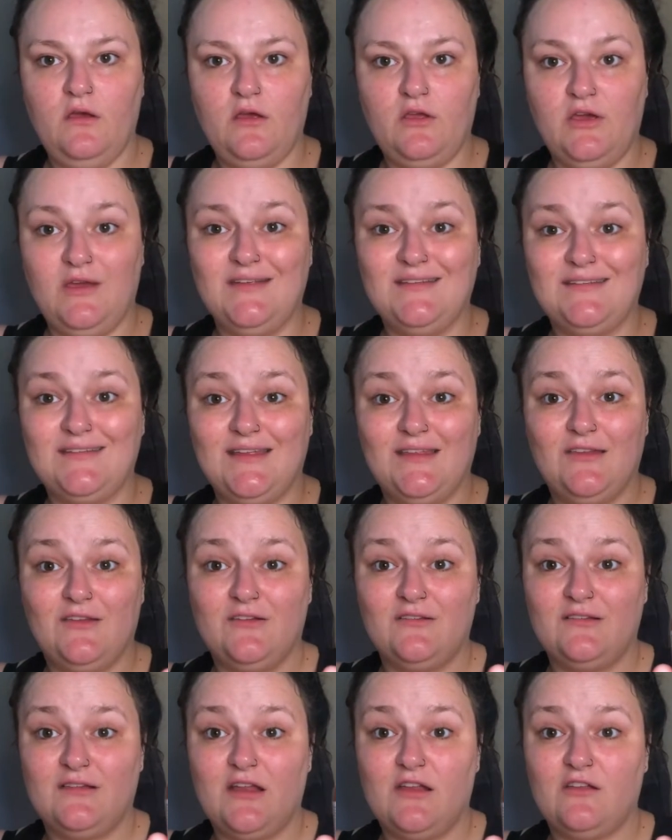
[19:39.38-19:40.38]
you can see that
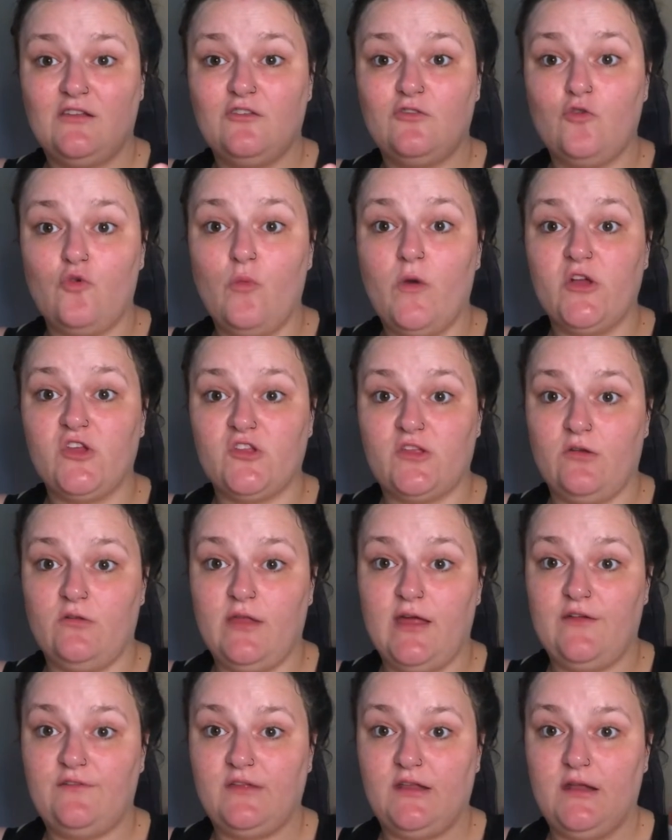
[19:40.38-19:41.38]
there's so much still
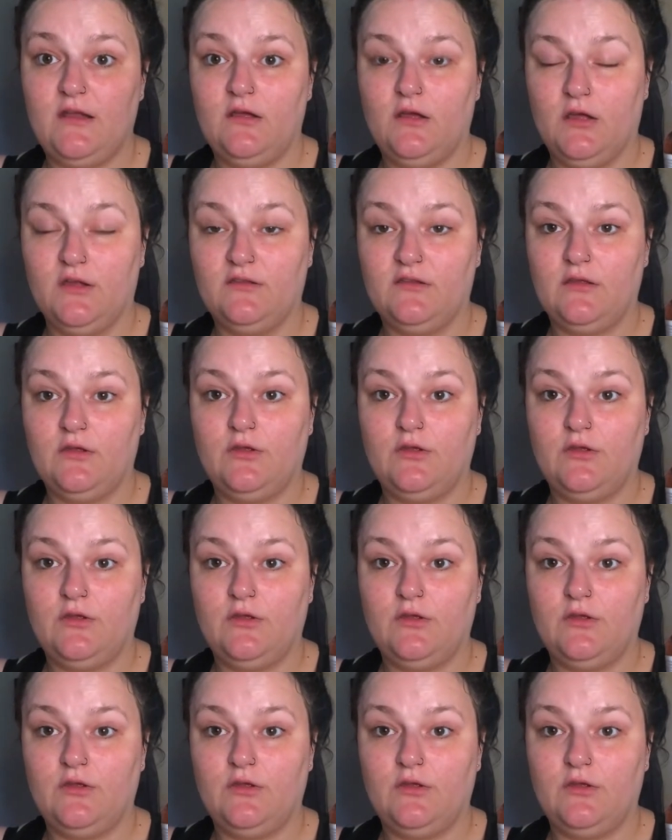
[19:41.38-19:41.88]
left in it because